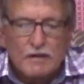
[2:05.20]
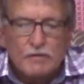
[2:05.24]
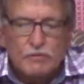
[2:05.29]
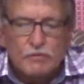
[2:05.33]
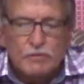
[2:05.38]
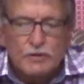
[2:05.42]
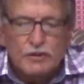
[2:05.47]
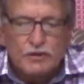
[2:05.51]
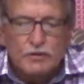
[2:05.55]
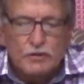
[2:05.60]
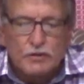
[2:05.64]

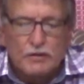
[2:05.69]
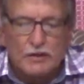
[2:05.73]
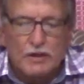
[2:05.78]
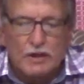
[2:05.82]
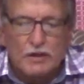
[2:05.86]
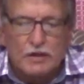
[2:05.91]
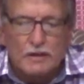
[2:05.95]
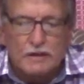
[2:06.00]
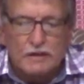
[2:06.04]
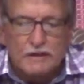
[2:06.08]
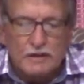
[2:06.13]
We do
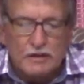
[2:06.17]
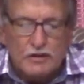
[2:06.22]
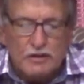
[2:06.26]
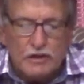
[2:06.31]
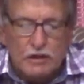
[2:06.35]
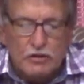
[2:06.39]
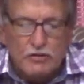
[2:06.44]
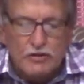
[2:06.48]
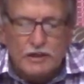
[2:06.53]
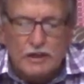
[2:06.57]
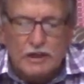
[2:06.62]
not
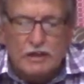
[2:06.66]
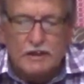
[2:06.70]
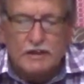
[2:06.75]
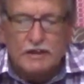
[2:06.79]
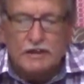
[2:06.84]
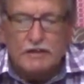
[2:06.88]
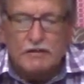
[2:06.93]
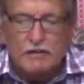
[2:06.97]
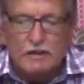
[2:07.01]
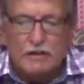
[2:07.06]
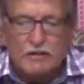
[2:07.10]

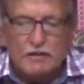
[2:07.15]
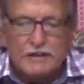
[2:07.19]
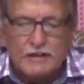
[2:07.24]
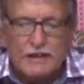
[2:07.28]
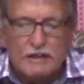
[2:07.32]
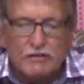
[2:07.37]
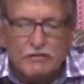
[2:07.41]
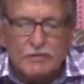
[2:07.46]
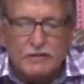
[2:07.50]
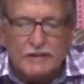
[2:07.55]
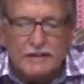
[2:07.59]
associate
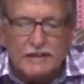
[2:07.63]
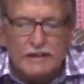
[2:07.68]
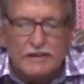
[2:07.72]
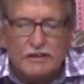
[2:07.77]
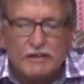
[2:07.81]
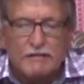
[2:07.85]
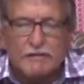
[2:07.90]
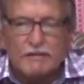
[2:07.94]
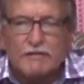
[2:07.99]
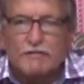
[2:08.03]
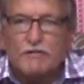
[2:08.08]
ourselves with any
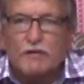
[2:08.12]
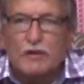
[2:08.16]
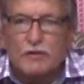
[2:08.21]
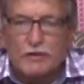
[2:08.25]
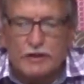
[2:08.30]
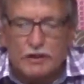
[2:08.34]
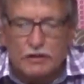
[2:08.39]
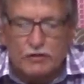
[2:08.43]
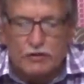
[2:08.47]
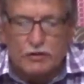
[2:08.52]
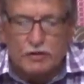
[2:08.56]
of the
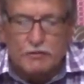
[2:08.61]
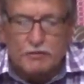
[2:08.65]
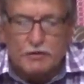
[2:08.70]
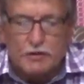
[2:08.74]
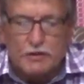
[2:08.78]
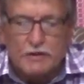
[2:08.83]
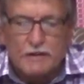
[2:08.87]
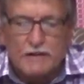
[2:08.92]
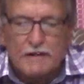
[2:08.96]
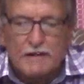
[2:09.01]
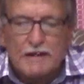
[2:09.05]
following
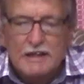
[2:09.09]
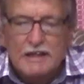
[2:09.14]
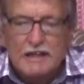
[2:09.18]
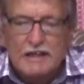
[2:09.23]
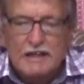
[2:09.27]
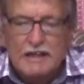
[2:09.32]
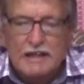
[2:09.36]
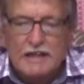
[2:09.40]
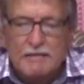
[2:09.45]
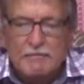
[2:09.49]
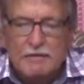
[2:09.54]
groups,
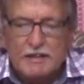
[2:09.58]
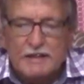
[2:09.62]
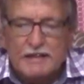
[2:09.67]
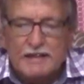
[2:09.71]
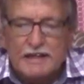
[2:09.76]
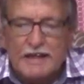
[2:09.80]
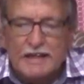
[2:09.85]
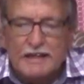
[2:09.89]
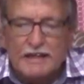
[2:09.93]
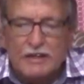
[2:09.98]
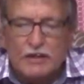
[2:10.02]
any
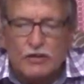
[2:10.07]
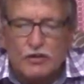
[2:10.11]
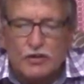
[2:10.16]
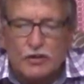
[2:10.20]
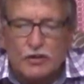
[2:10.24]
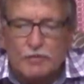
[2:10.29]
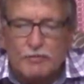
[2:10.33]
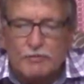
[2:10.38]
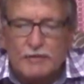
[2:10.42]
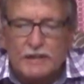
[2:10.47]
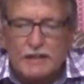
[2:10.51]
Messianic
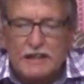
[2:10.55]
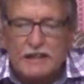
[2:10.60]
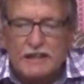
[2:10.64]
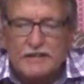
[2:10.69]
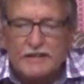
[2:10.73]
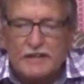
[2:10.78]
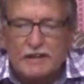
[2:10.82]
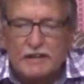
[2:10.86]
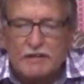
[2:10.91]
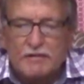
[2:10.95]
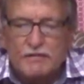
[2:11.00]
group, the
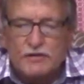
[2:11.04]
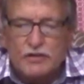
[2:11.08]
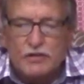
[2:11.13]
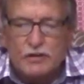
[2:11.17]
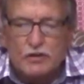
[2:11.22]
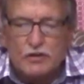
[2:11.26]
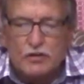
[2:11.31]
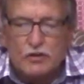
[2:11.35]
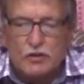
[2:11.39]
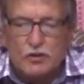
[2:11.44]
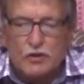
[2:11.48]
Israel
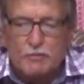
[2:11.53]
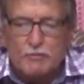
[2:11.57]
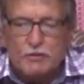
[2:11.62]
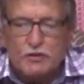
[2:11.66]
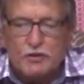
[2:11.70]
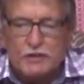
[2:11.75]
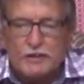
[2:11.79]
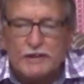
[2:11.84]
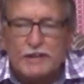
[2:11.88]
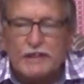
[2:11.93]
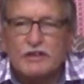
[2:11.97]
Vision
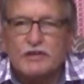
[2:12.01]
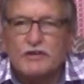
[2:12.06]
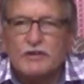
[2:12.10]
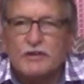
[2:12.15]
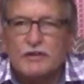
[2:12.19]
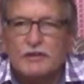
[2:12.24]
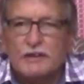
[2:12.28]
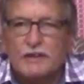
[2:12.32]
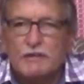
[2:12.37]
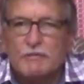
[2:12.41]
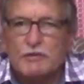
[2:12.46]
groups, the
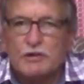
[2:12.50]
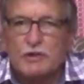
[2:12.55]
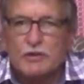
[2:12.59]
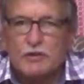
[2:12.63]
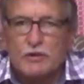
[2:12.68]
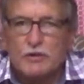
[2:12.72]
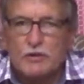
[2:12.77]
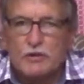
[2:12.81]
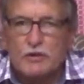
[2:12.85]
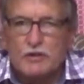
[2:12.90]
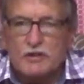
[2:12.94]
Israel Hebrew
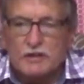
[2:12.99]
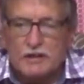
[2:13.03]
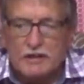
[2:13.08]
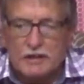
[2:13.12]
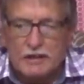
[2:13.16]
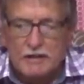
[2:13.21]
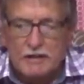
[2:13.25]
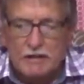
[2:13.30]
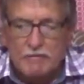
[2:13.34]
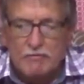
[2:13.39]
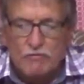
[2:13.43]

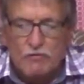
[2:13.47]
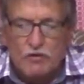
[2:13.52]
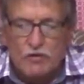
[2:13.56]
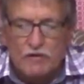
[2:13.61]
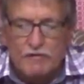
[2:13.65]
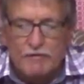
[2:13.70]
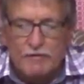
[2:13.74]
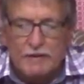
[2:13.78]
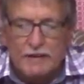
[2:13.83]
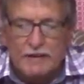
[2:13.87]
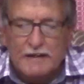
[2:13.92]
Roots
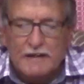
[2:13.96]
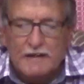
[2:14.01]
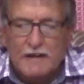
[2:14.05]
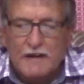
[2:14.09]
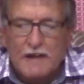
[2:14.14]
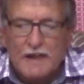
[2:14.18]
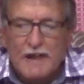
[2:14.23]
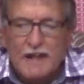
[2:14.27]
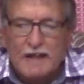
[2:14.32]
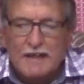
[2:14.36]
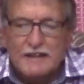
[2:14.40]
movement,
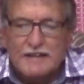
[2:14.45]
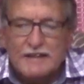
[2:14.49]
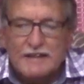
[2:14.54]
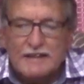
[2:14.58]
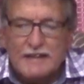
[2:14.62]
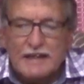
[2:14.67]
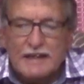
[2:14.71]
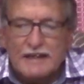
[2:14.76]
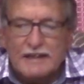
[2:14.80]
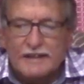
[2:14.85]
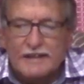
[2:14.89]
the
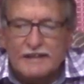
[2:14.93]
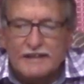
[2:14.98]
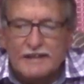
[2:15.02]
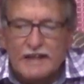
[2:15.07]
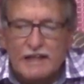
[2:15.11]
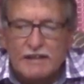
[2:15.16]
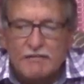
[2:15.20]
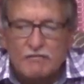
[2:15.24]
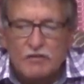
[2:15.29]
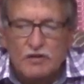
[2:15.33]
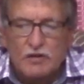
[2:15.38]
Sacred
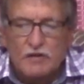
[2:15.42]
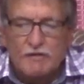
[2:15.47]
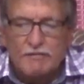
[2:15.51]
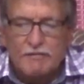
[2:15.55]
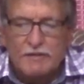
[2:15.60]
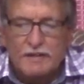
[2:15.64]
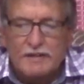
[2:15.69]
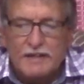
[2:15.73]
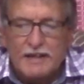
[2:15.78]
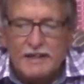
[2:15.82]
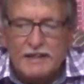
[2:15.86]
Name
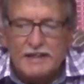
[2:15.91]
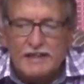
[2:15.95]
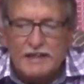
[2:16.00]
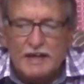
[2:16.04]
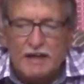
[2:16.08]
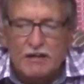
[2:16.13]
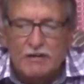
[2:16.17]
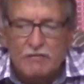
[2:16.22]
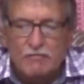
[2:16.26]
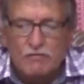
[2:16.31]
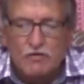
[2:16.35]
movement, the
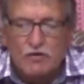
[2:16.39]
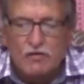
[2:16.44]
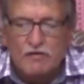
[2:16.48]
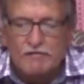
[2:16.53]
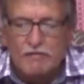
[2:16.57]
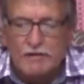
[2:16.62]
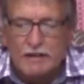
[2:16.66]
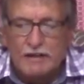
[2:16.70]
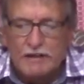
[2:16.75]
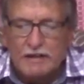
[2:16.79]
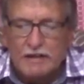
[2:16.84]
Yah
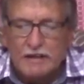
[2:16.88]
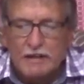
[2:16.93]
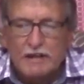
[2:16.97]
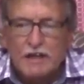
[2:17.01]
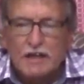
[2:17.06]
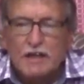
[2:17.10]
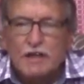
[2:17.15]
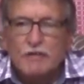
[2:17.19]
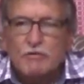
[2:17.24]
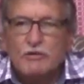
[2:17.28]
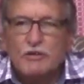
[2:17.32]
movement.
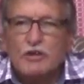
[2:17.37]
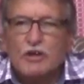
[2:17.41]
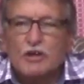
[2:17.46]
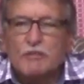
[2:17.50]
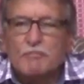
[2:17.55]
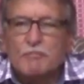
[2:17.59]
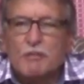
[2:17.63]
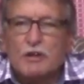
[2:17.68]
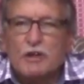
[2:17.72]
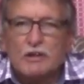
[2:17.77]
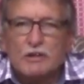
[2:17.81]
We're
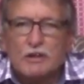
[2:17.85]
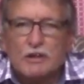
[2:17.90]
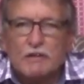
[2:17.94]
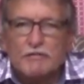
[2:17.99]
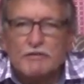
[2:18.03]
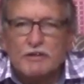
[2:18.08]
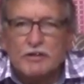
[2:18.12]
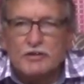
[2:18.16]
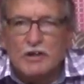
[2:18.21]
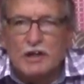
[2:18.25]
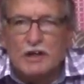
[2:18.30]
not part of
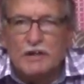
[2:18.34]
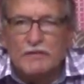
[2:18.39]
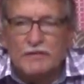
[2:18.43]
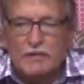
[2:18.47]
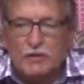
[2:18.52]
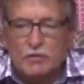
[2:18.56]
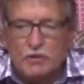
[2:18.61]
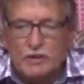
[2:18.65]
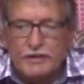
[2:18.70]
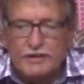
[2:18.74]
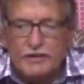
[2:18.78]
the
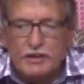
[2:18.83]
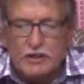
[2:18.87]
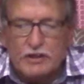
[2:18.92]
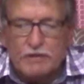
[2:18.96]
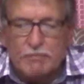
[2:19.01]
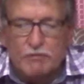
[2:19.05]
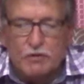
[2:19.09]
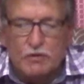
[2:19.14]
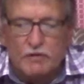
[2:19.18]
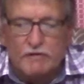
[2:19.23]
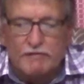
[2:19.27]
Jehovah
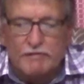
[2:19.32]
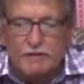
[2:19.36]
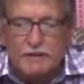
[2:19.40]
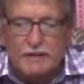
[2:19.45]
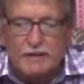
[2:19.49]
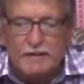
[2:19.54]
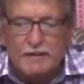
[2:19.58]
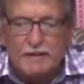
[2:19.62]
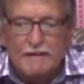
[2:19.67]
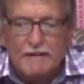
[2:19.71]
Witness movement